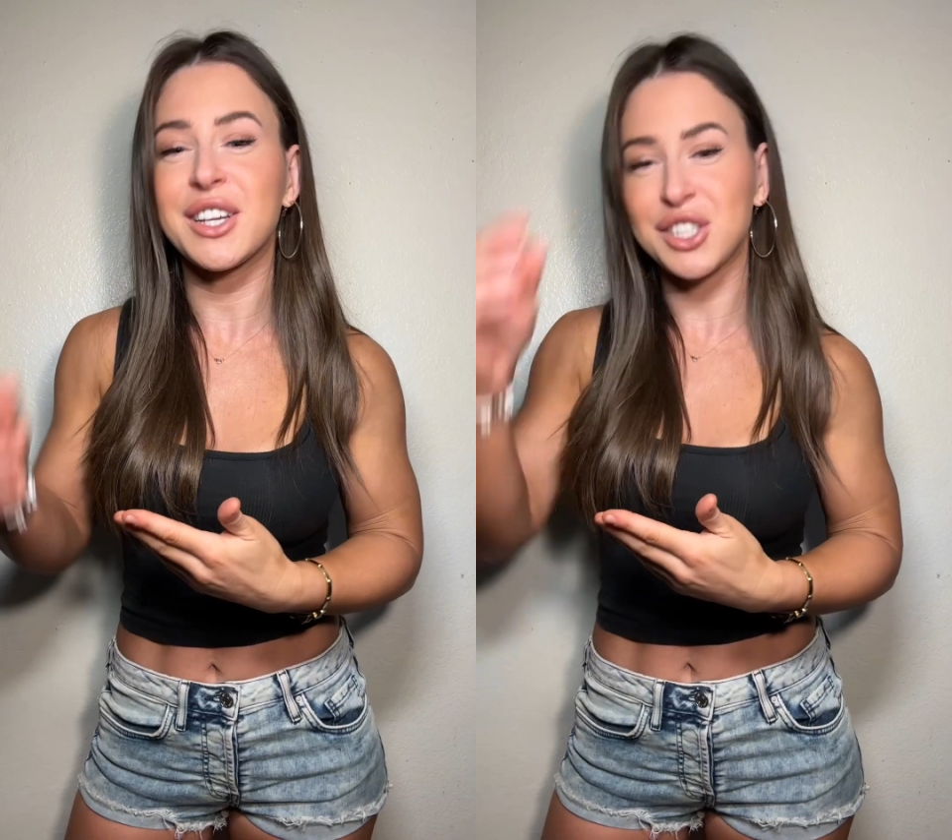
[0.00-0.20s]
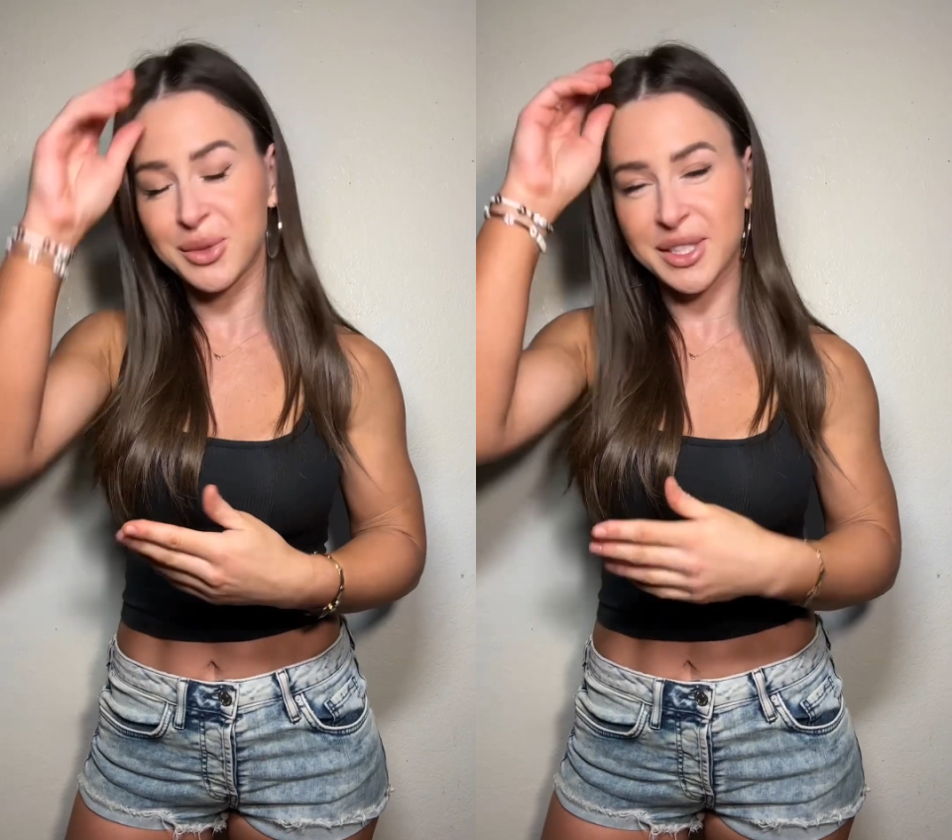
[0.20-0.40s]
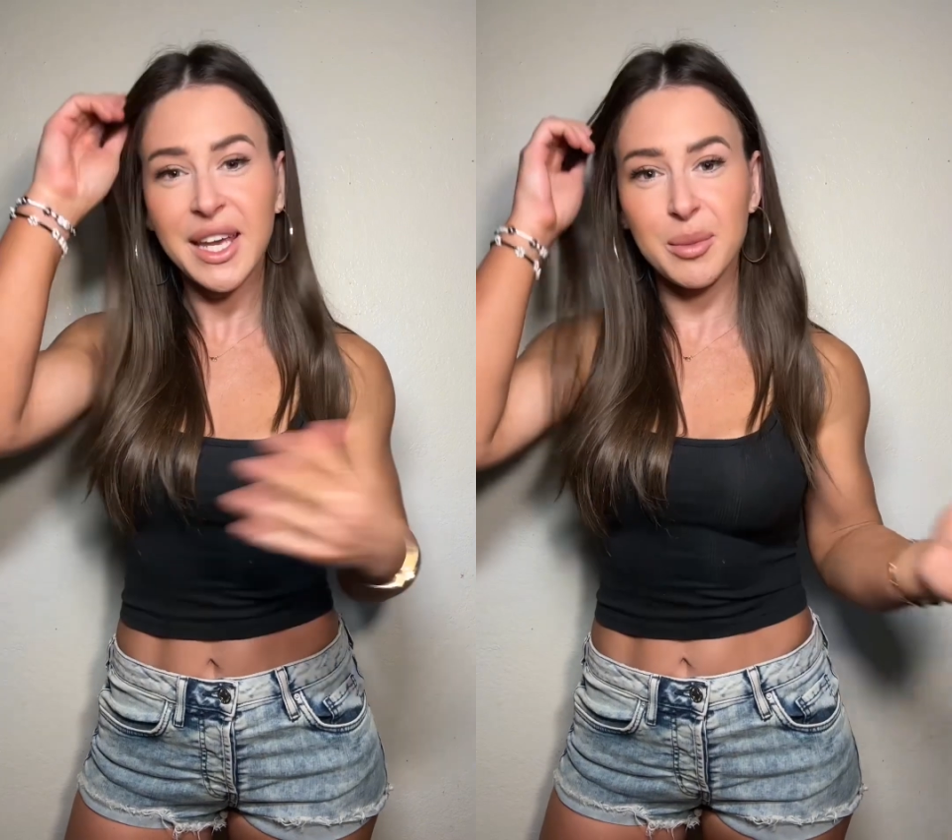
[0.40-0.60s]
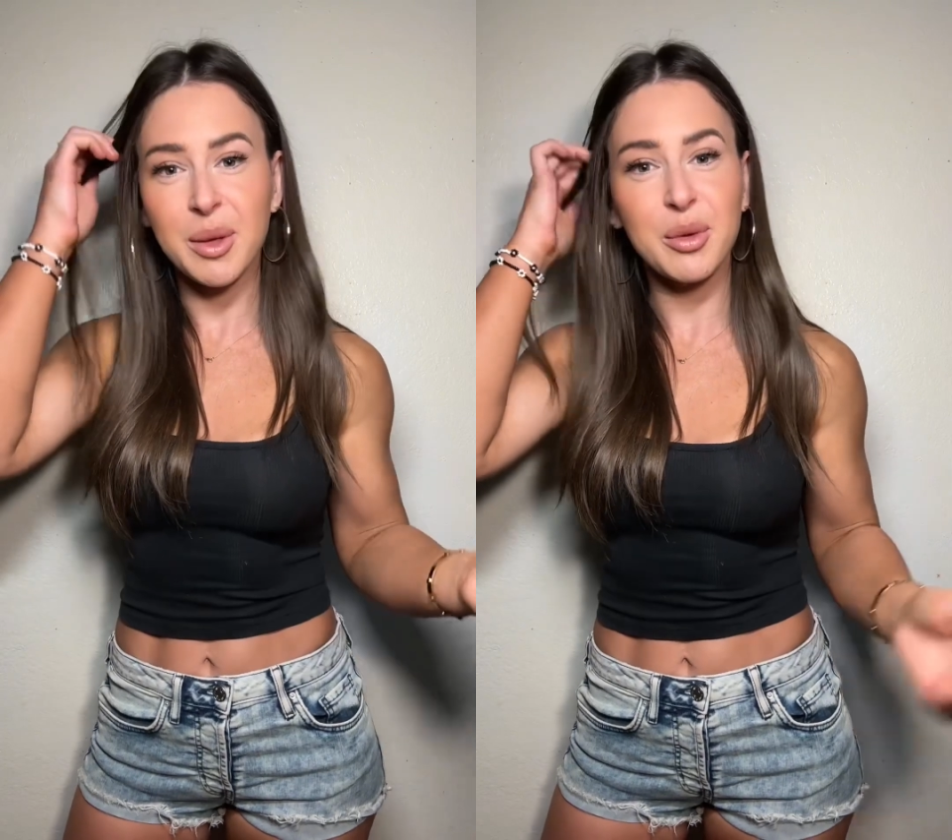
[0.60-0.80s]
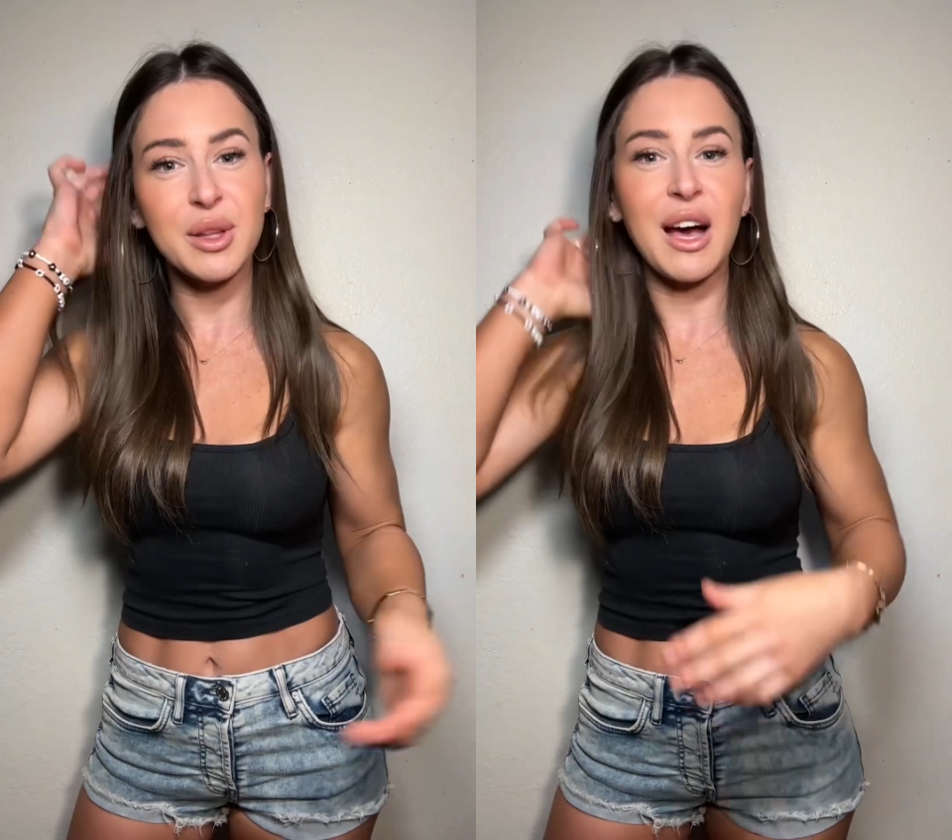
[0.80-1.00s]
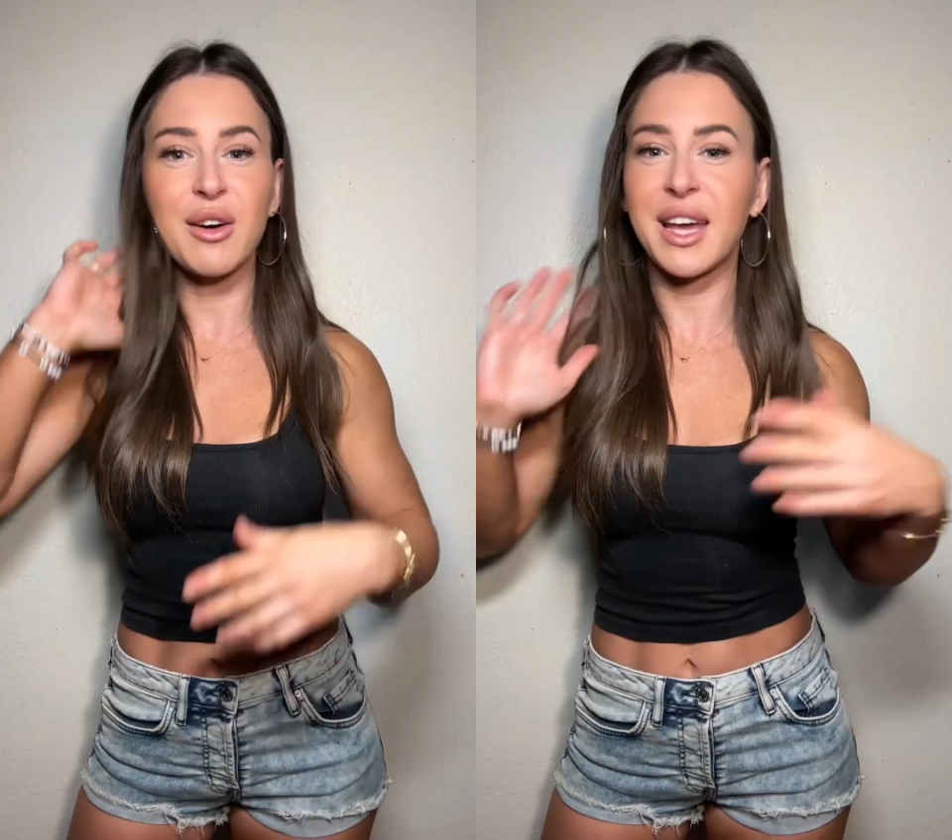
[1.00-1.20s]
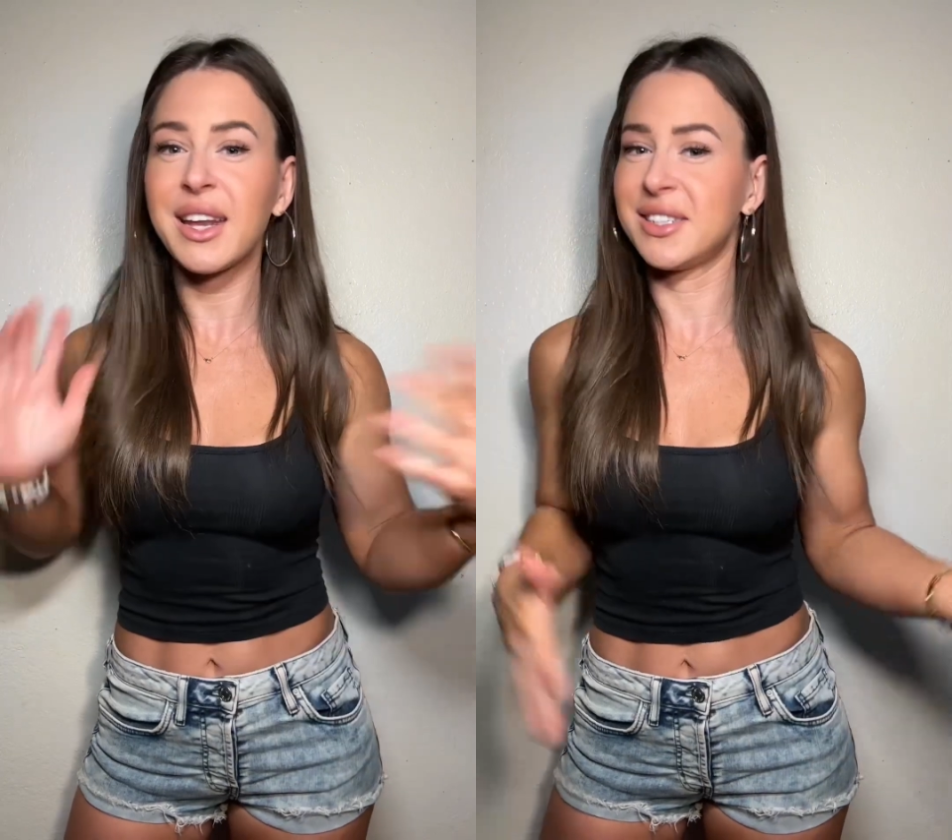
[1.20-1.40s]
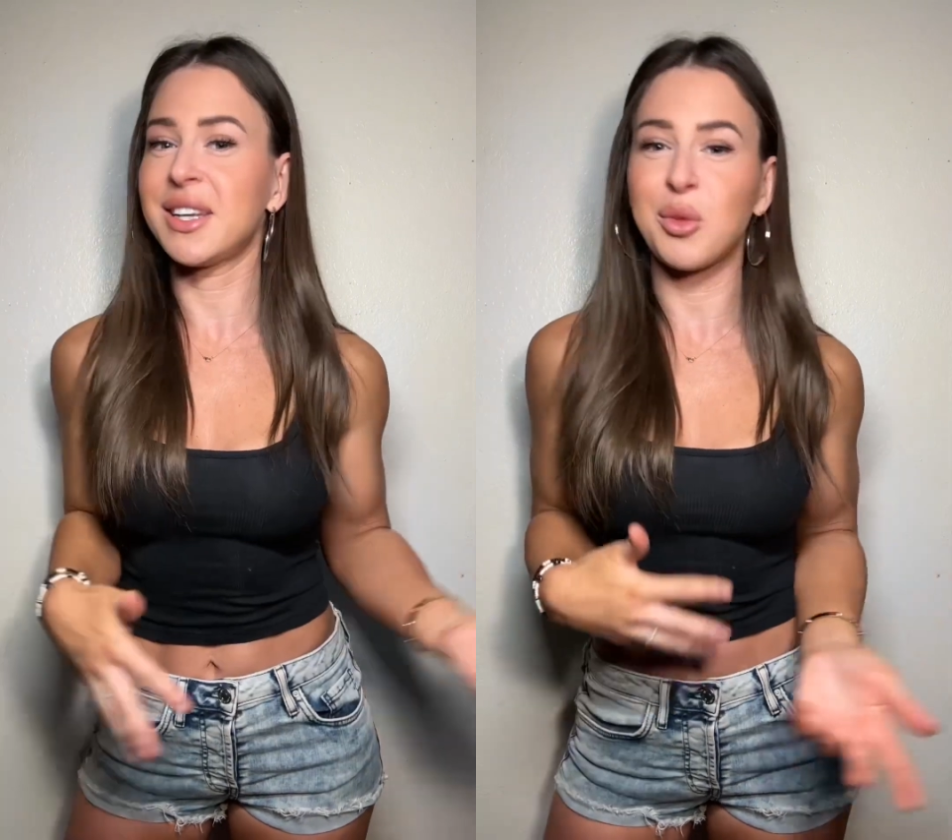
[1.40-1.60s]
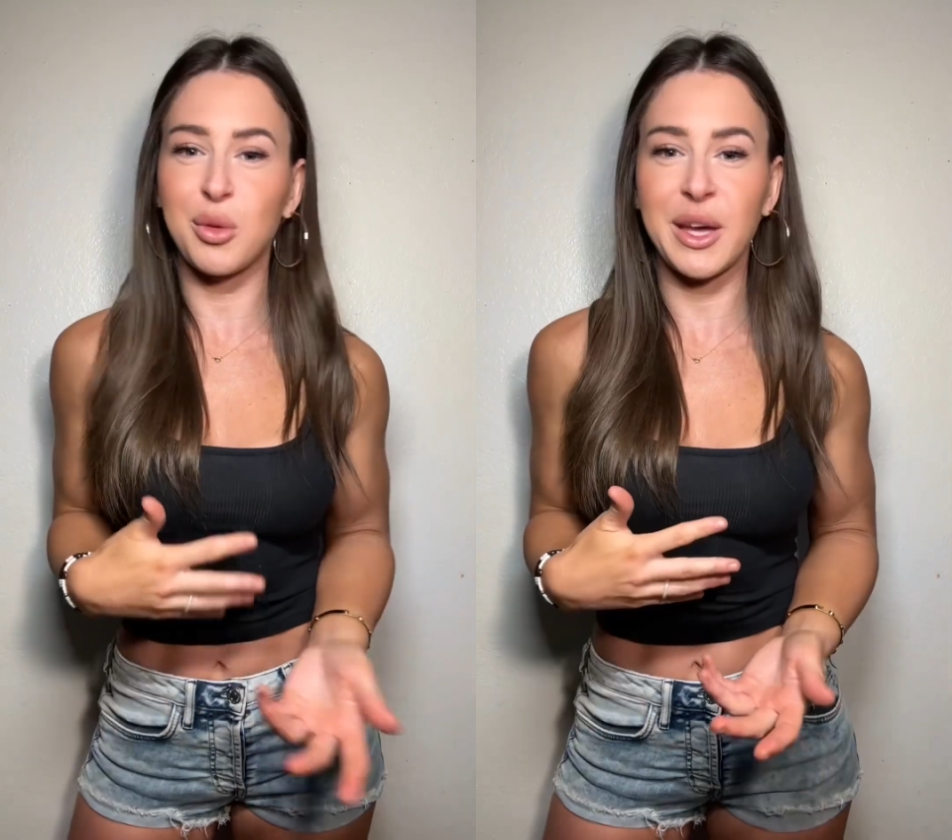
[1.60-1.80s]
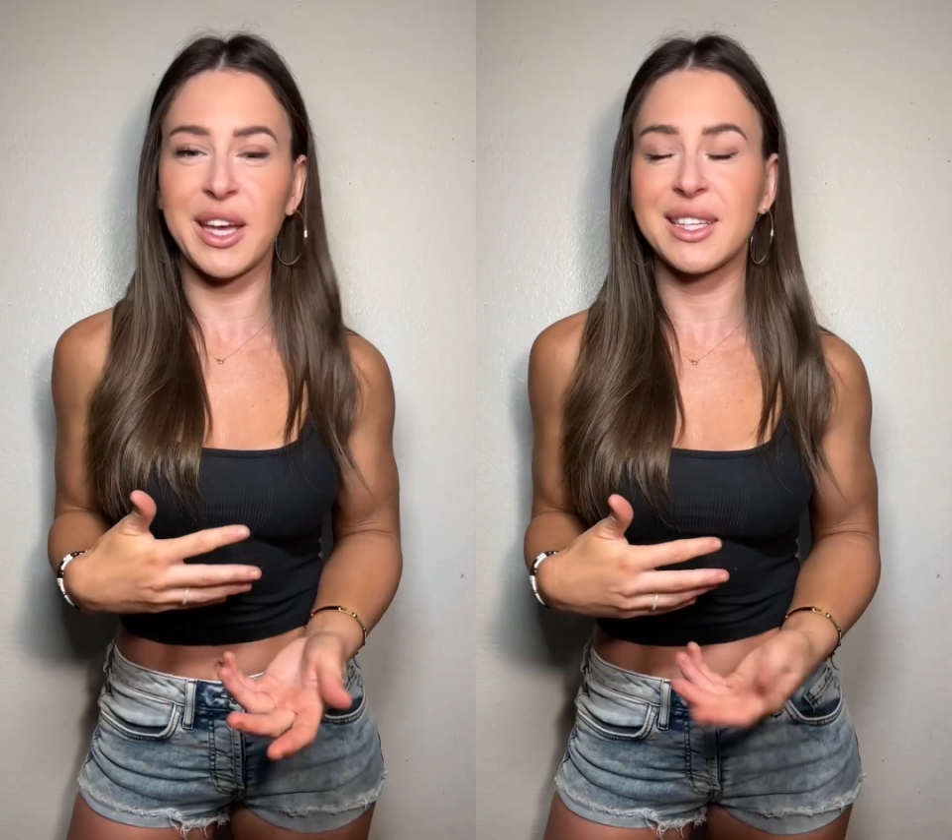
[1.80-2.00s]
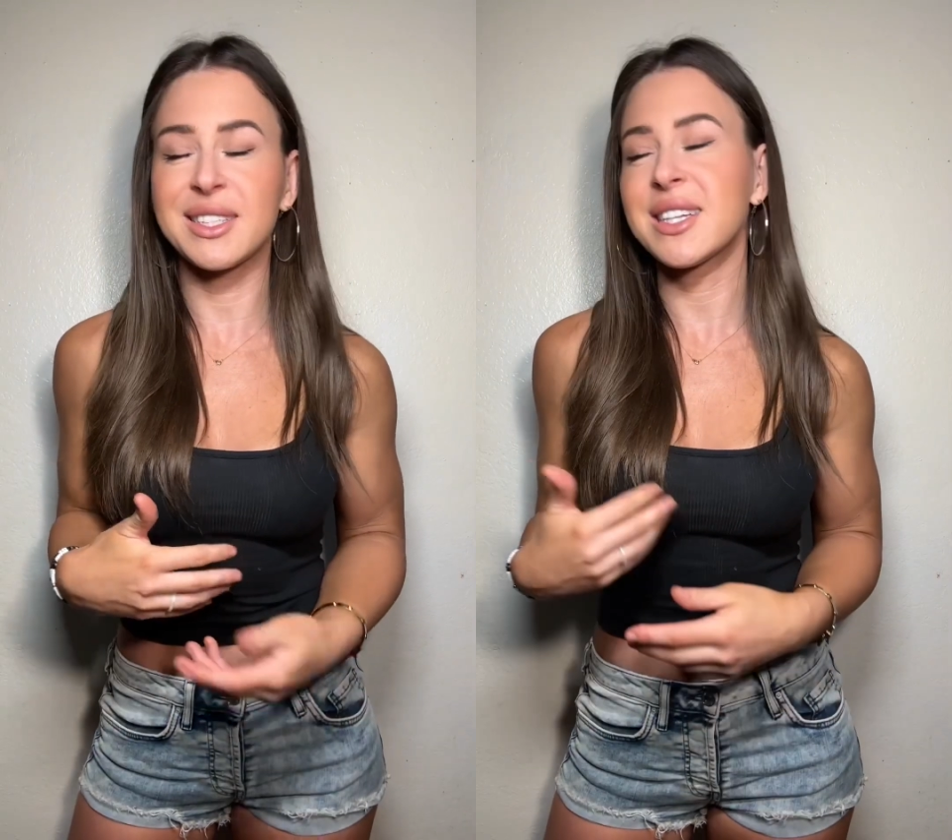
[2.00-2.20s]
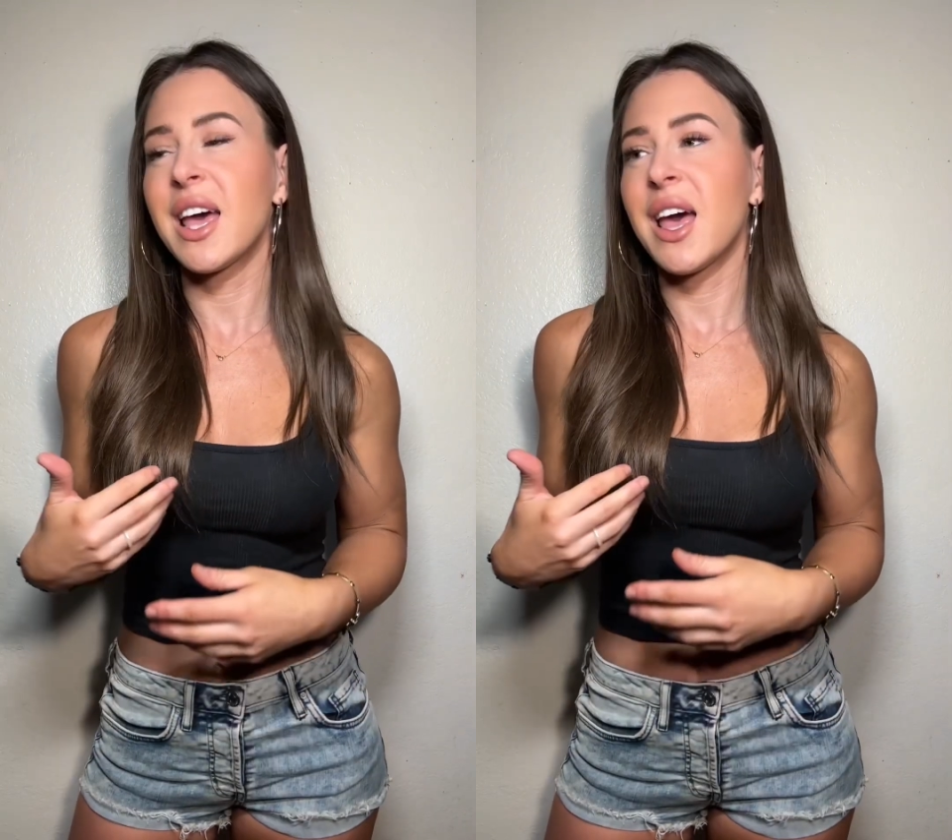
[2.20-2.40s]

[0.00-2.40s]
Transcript: She was taking people out, getting double pins.